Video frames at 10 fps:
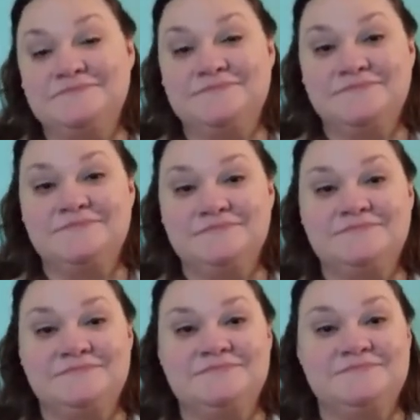
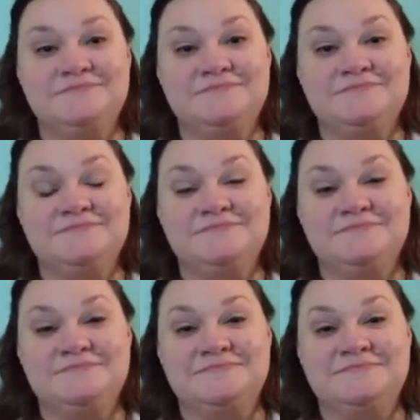
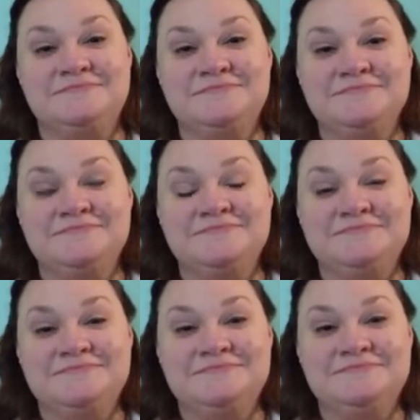
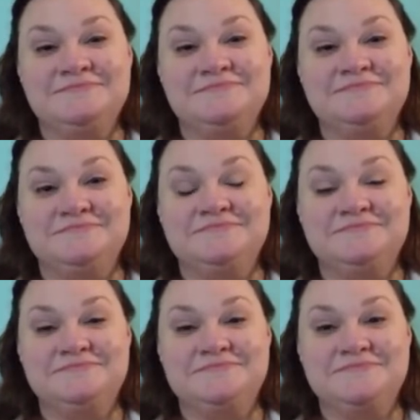
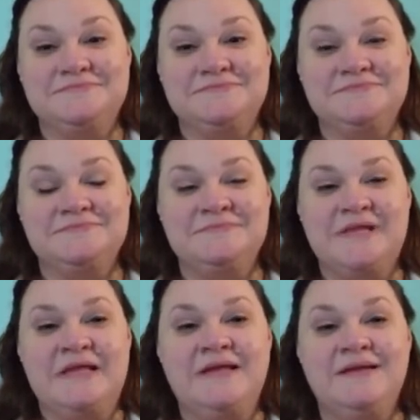
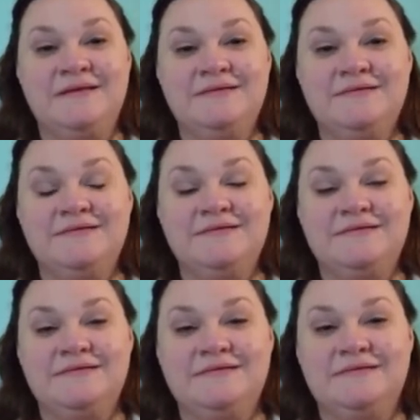
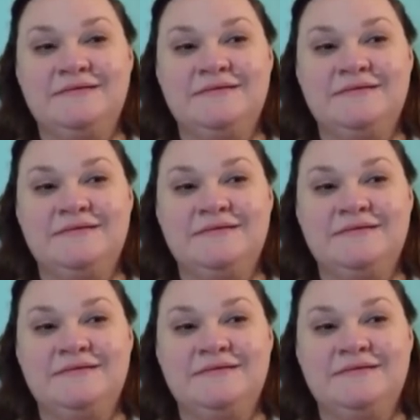(not speaking)